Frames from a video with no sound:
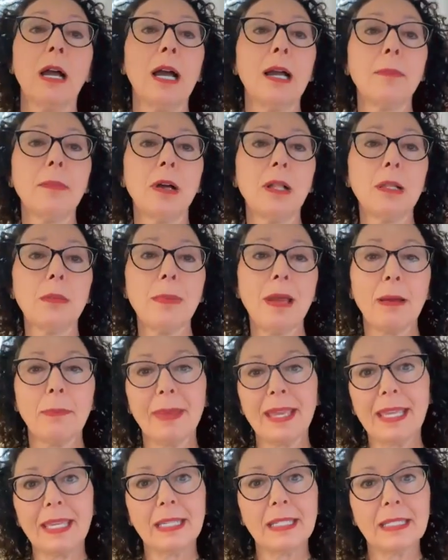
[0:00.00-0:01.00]
I'm all
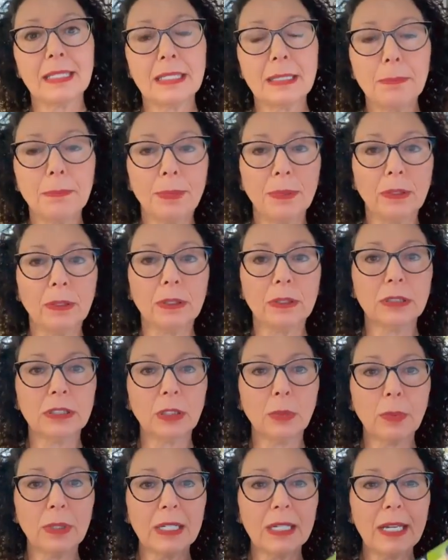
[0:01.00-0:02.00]
about making it simple.
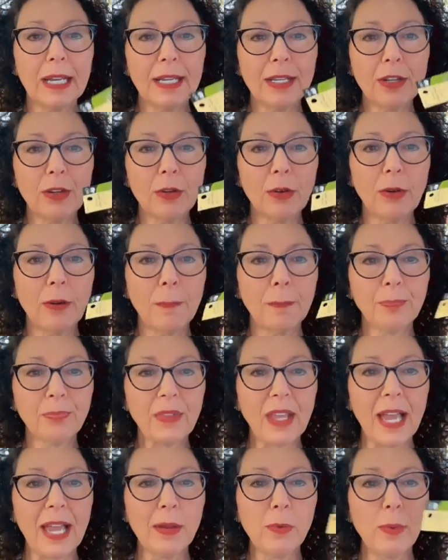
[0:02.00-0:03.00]
So what did I do?
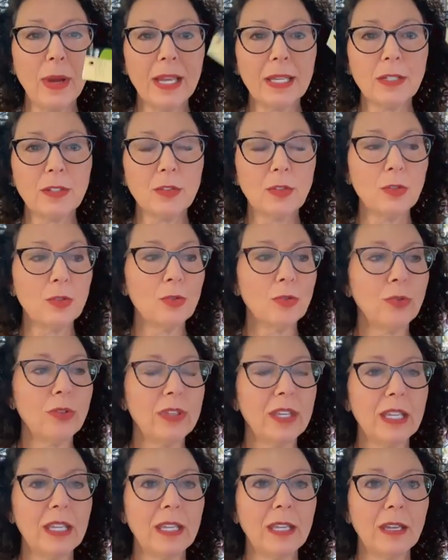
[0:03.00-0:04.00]
I went to
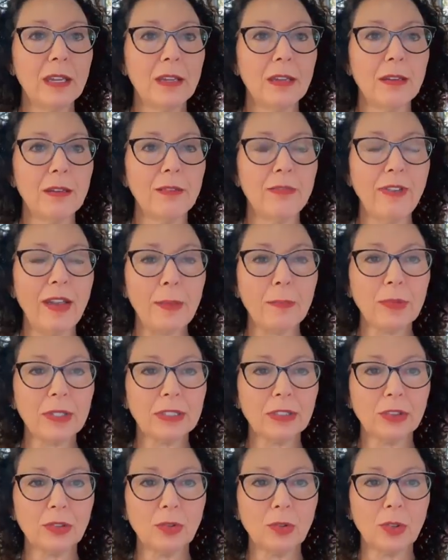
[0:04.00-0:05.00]
the
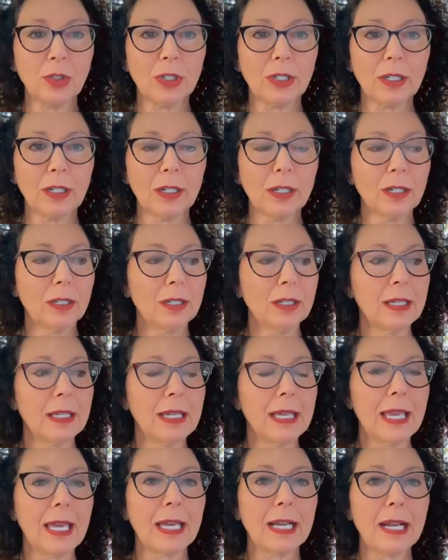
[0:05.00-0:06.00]
fabric store
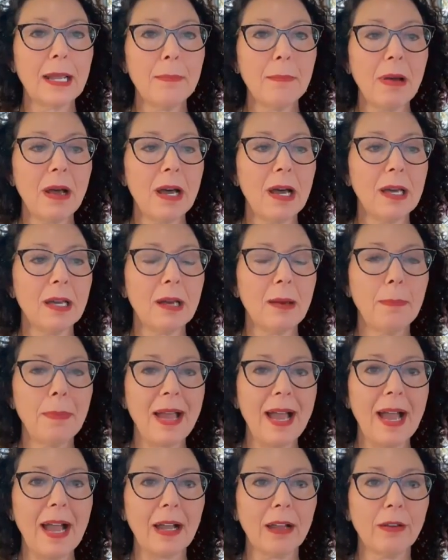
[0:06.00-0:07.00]
and I bought a
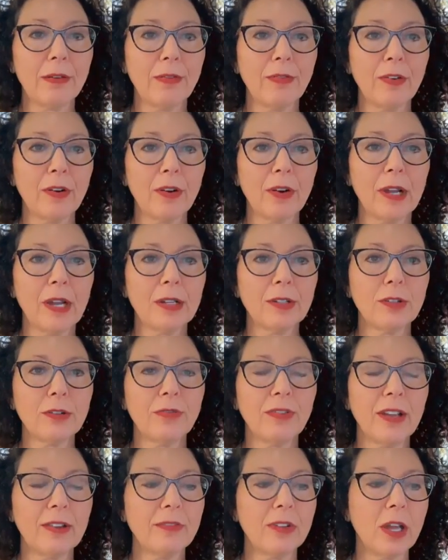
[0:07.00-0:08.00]
pack for under
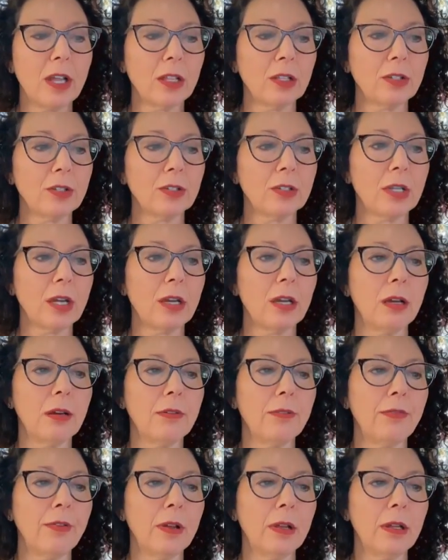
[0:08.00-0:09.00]
$5
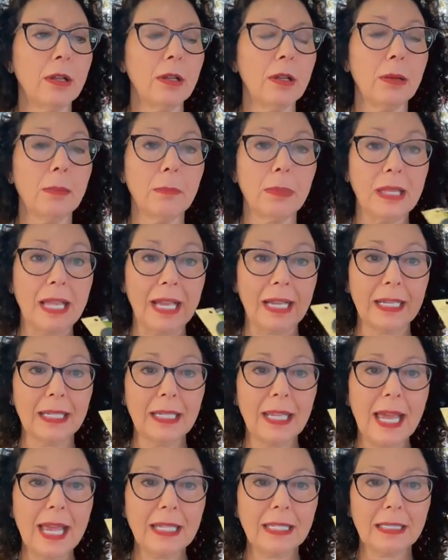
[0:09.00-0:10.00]
of black
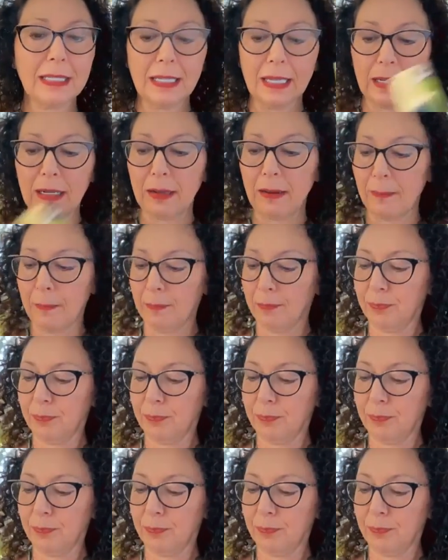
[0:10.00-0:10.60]
elastic.